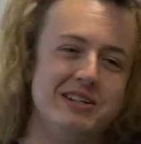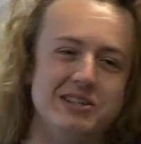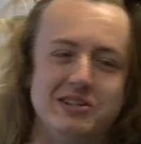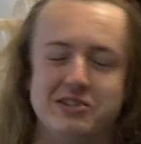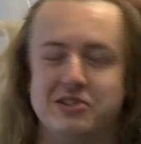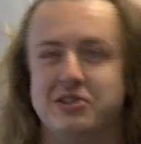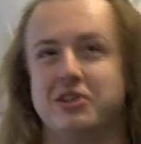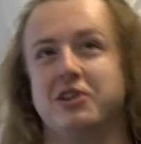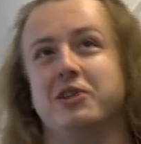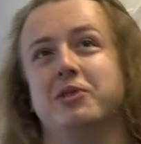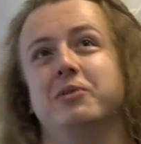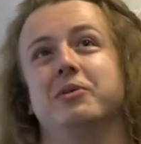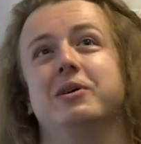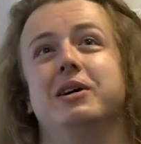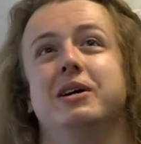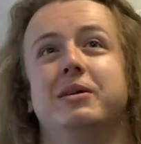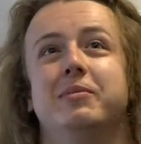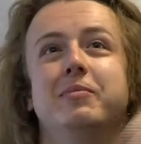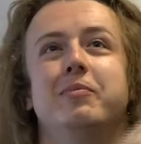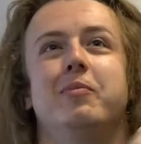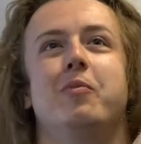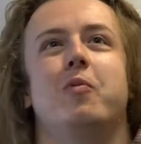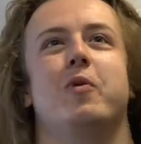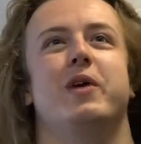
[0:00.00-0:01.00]
So
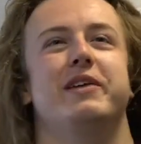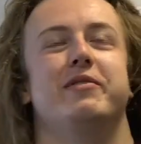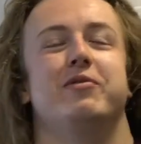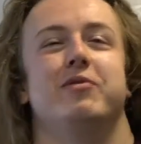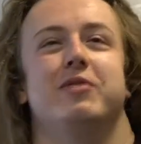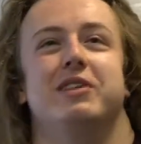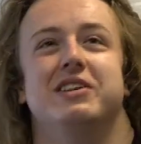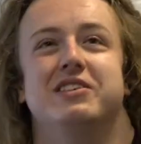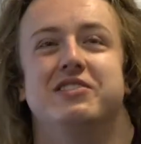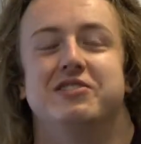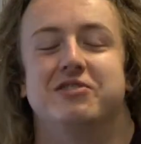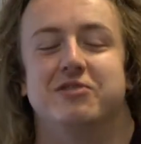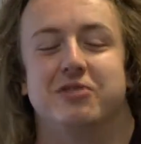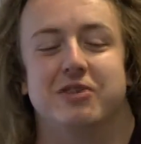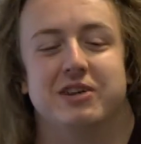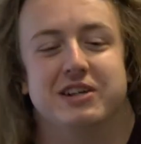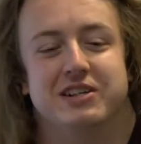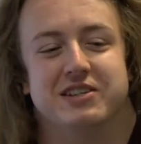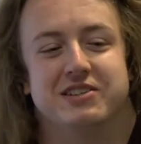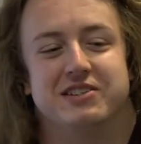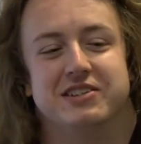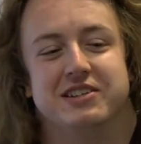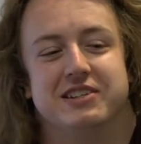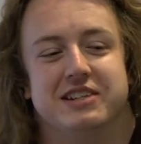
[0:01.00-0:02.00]
whenever I try
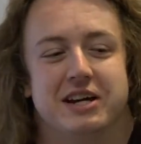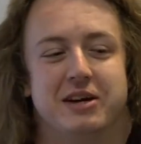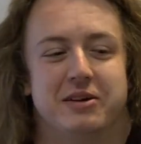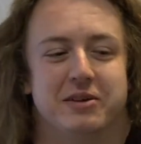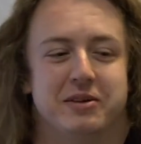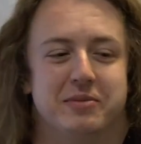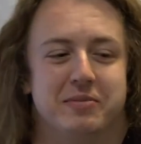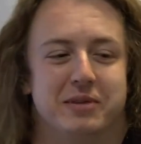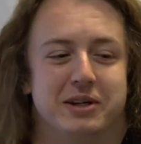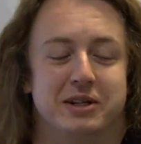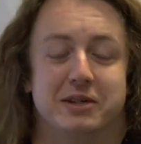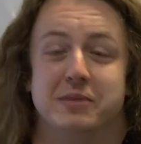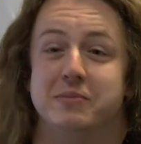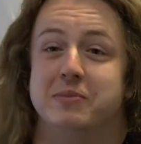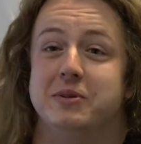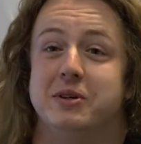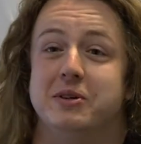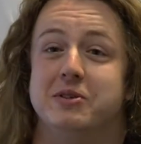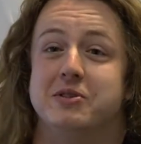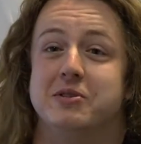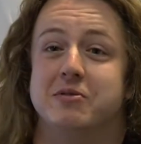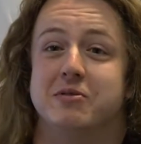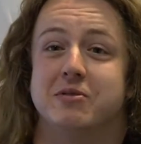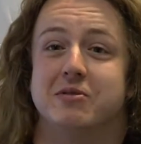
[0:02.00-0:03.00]
and sit down at my
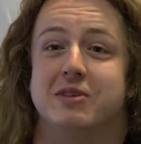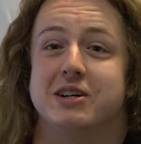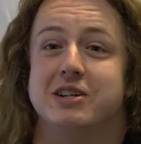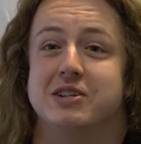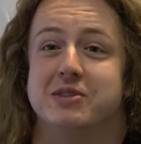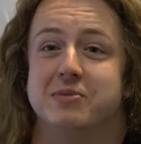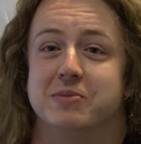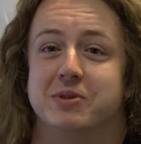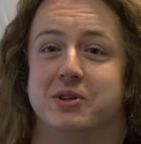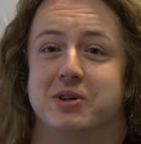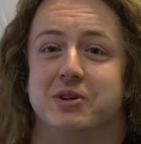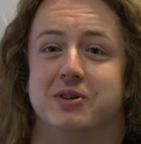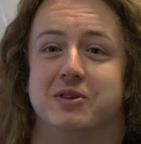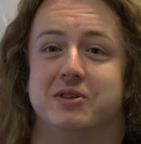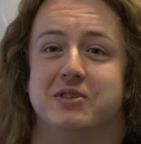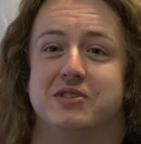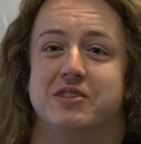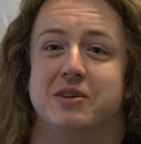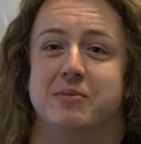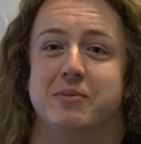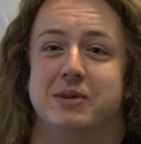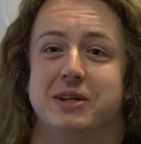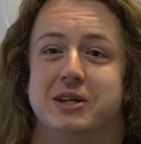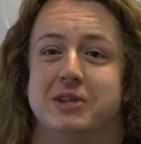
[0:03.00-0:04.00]
computer and write some code,
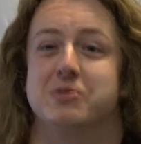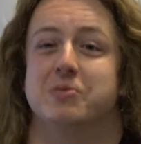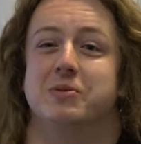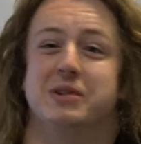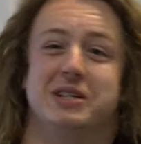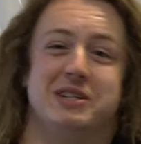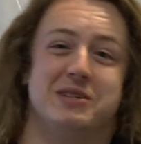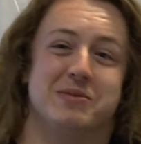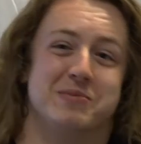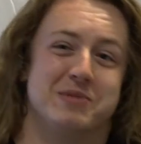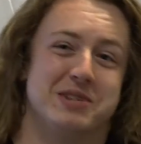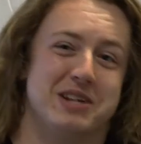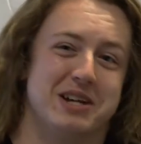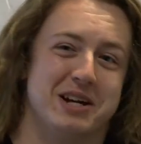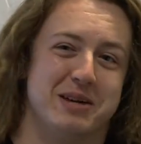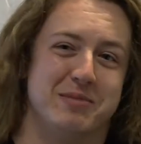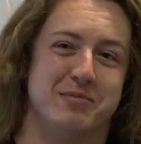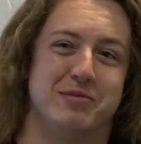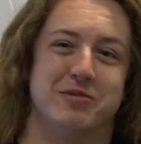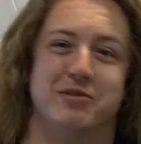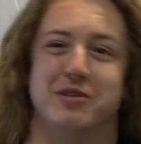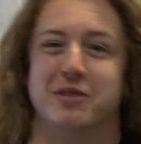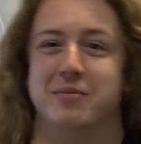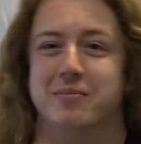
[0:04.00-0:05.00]
someone else will need some time
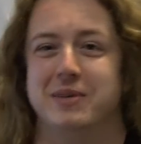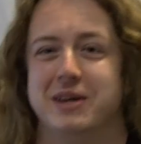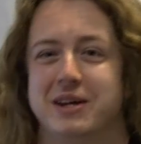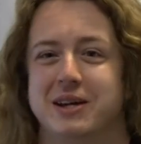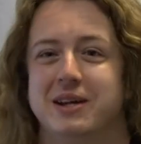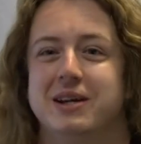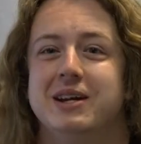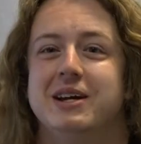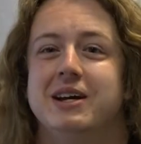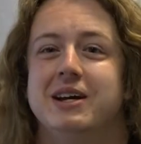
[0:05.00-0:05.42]
from me.